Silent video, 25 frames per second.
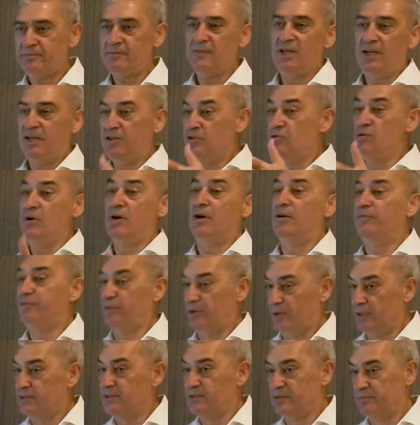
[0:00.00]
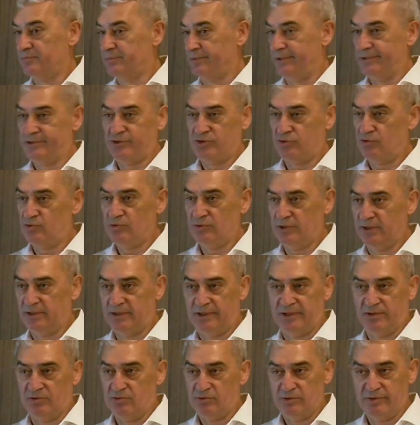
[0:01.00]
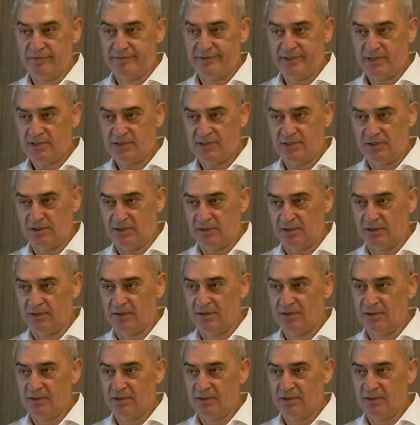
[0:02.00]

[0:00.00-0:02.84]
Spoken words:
and you are, for example, a student at university,